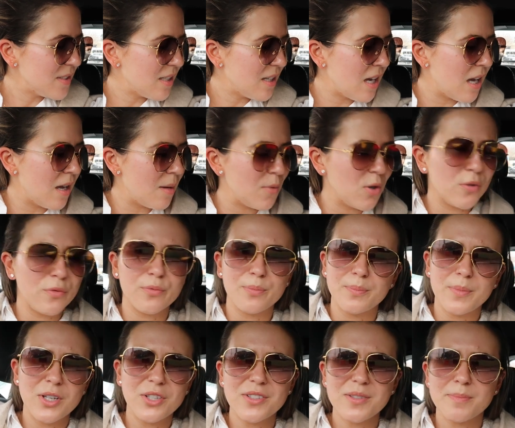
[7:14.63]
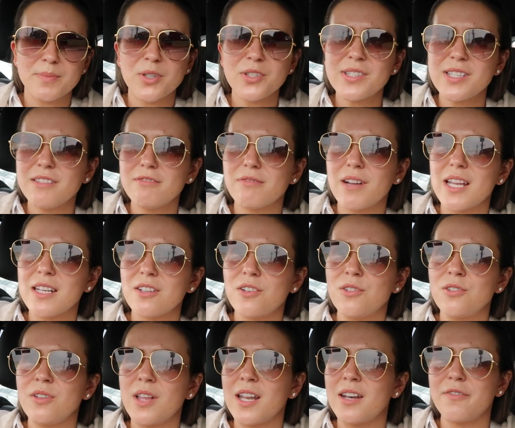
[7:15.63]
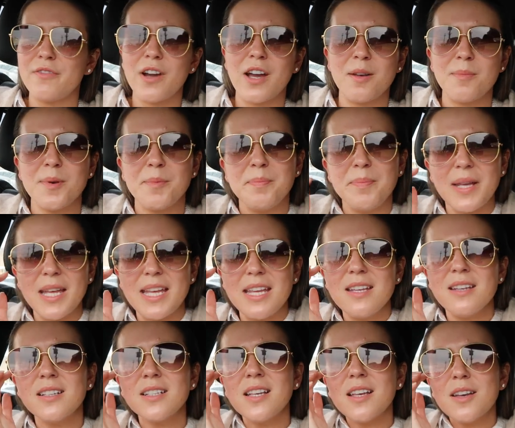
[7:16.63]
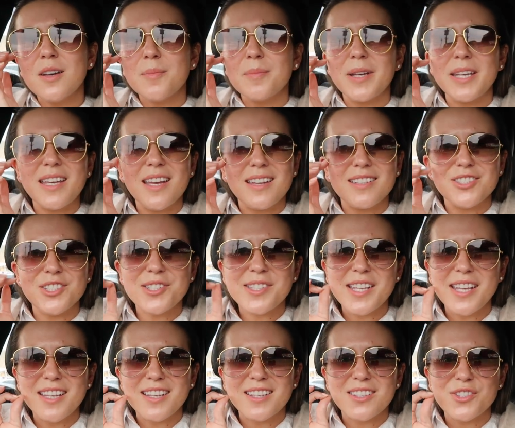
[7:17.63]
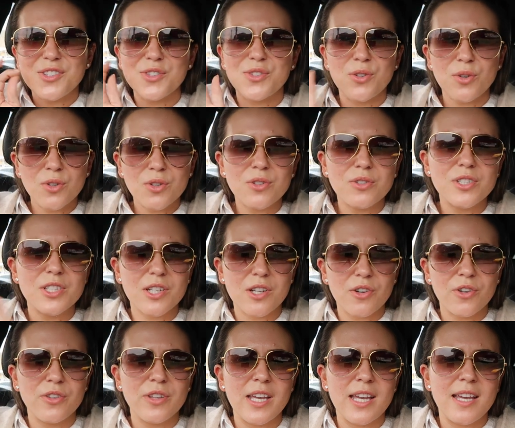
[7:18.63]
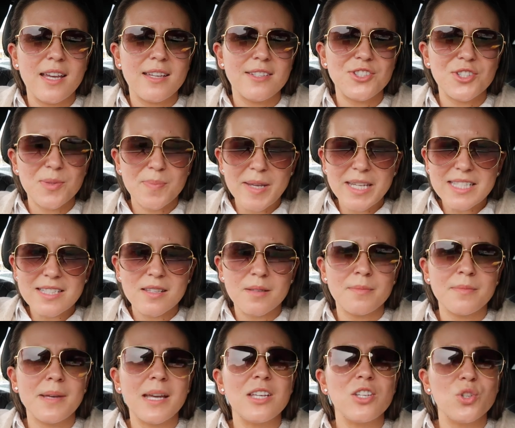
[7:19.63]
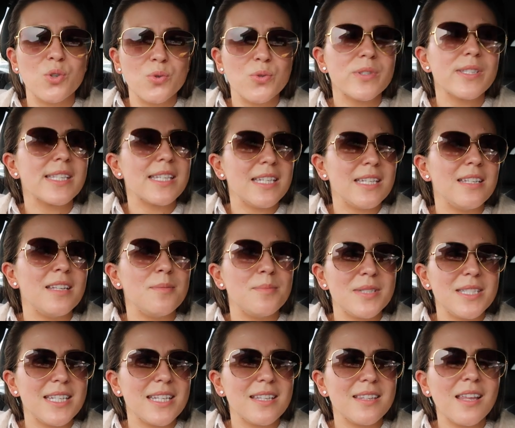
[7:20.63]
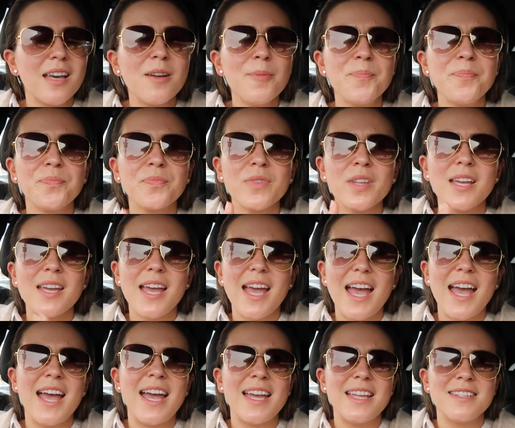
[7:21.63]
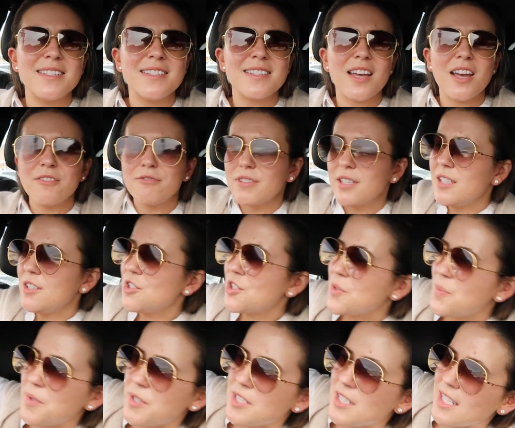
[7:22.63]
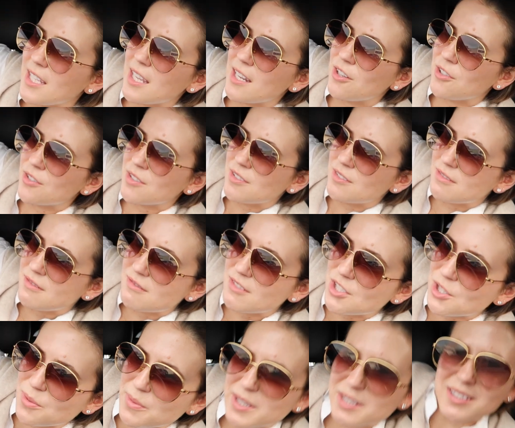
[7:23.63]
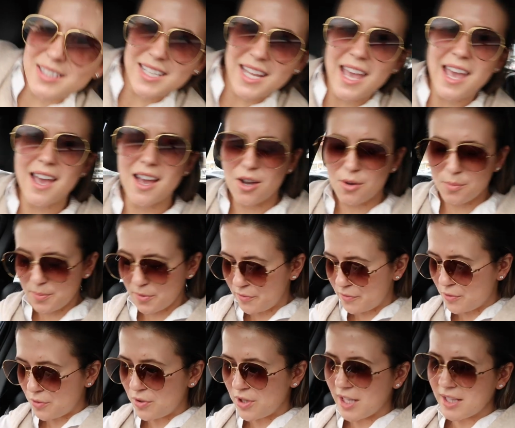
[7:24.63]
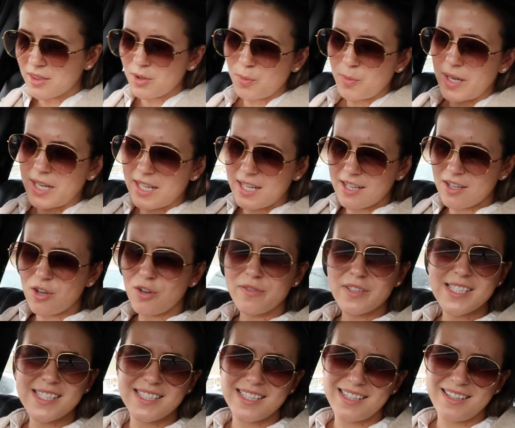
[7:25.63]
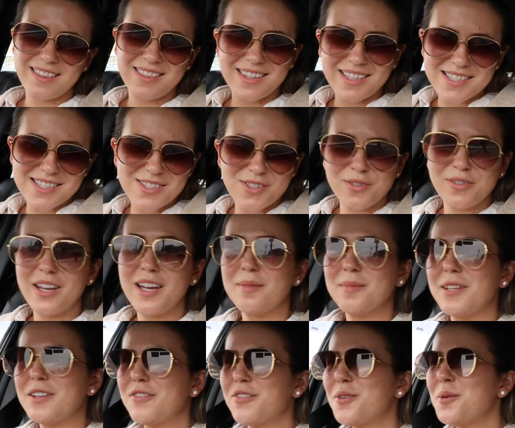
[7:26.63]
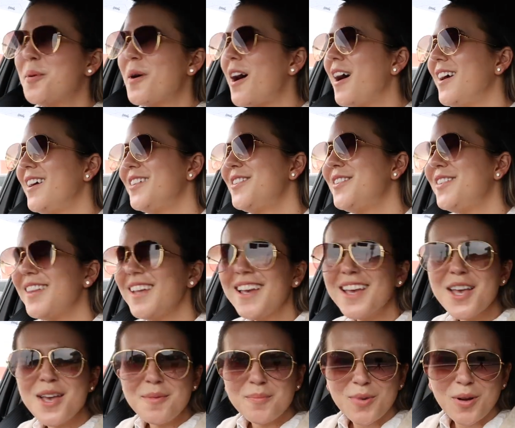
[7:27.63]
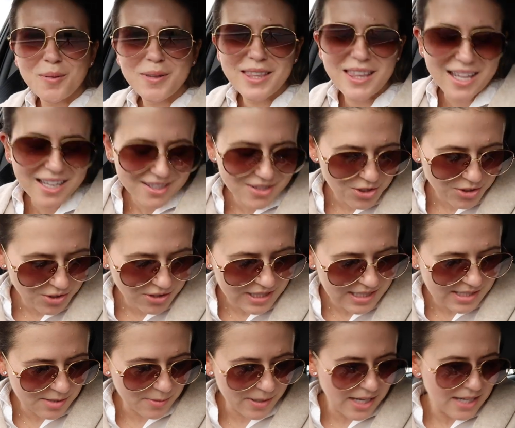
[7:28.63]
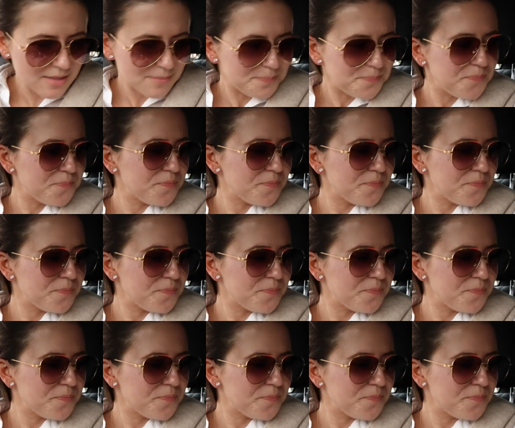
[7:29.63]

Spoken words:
of mostly retinol and a vitamin B. Yeah, just like so good to go there, speak to them about your skin in particular. And I really just wanted to get on to it now before like the wedding. Obviously that's not happening for a while, probably like 2 years away,